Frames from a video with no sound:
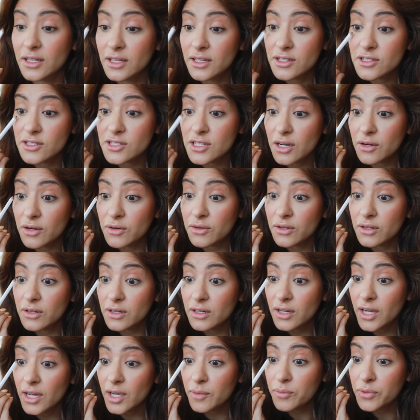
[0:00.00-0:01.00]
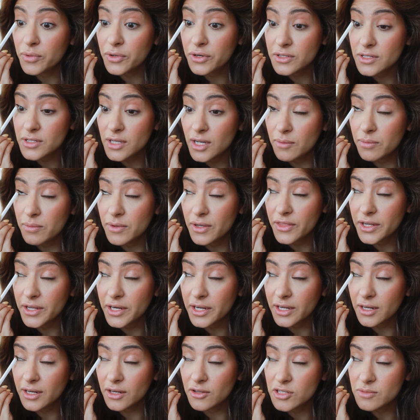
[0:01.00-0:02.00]
So I put it up and then
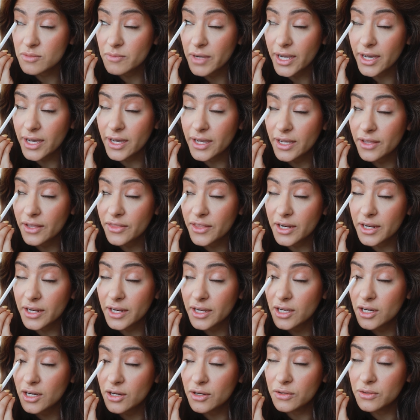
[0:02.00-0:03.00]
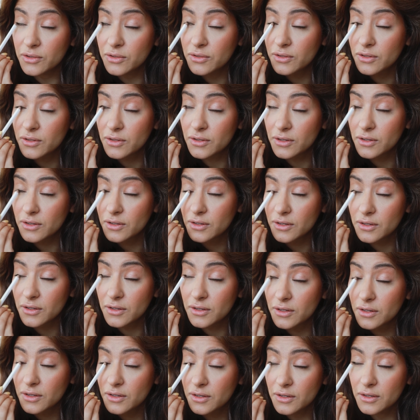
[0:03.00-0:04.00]
I close my eye and then I go
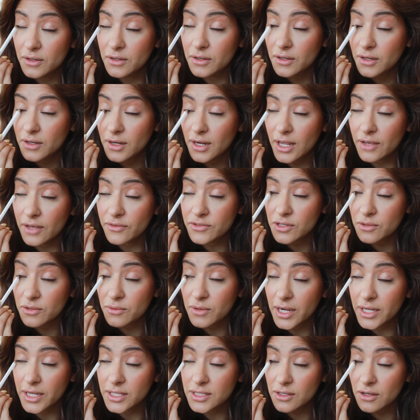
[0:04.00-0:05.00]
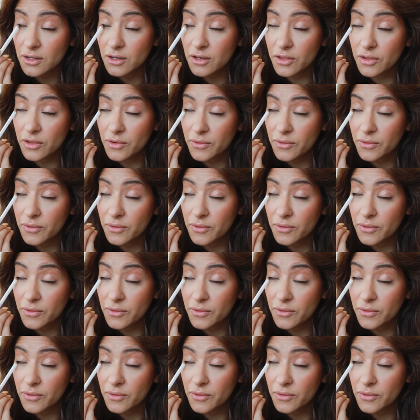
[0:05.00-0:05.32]
left and right all the